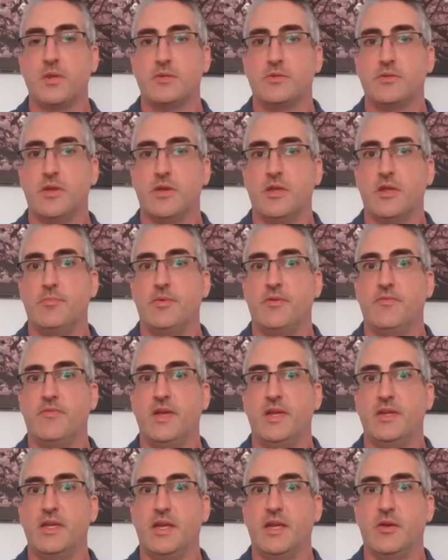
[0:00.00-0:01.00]
So you're
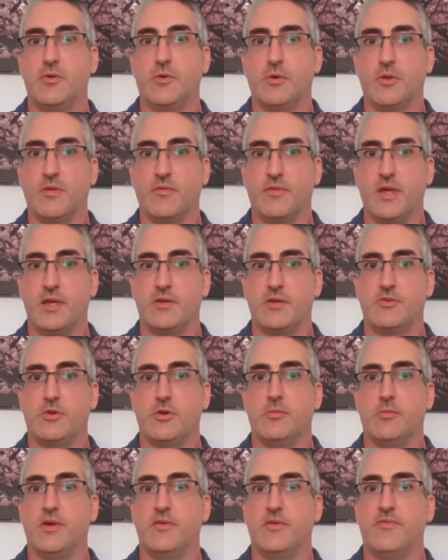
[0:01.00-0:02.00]
preventing all of that
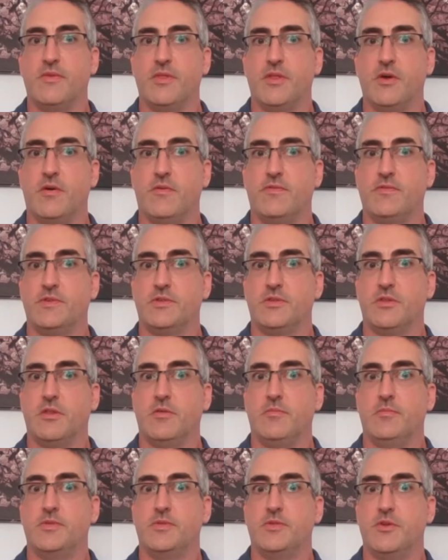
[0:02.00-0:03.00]
trauma for the officer
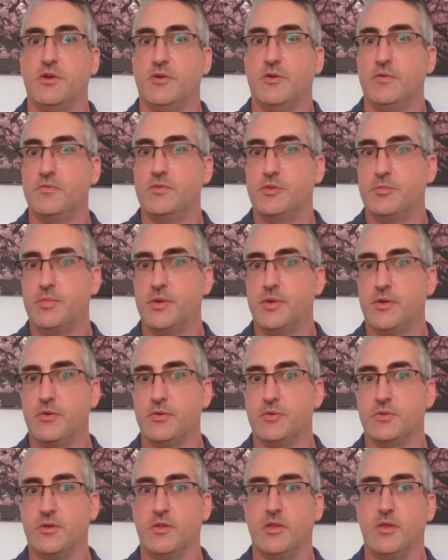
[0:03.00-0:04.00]
themselves, but
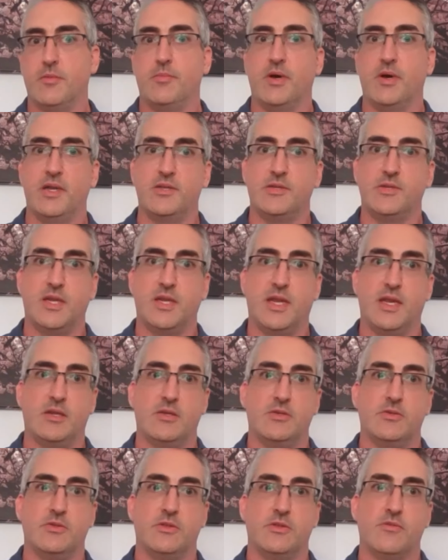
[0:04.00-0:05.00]
also the
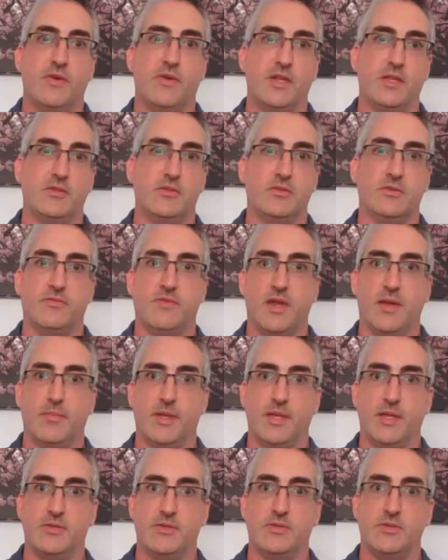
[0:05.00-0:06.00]
bystanders, the friends,
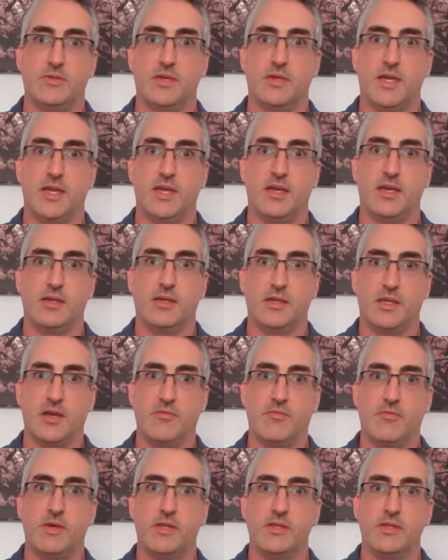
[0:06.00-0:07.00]
families, and
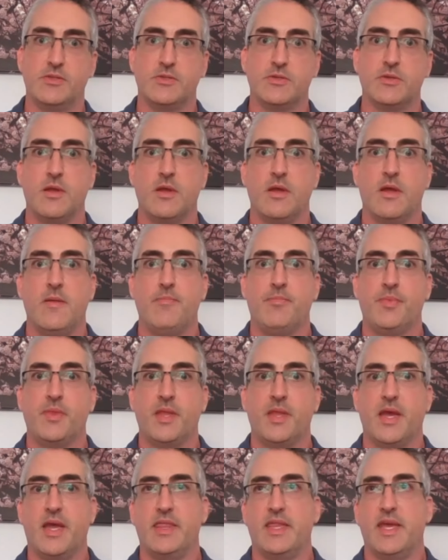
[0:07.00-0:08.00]
loved ones.
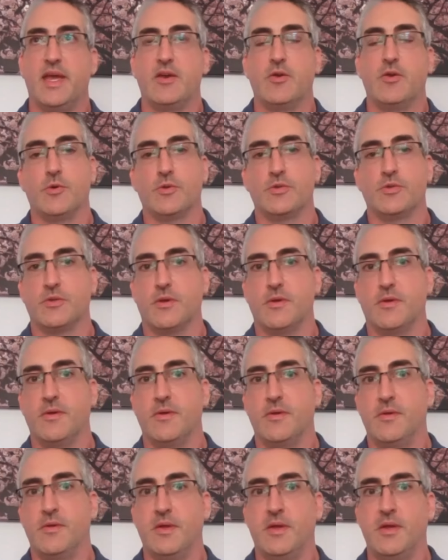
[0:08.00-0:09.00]
And that
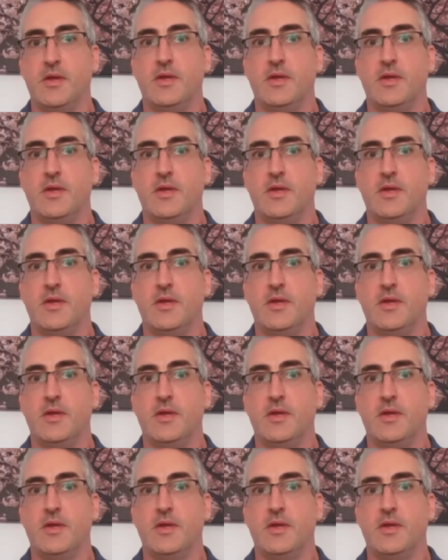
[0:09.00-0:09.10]
also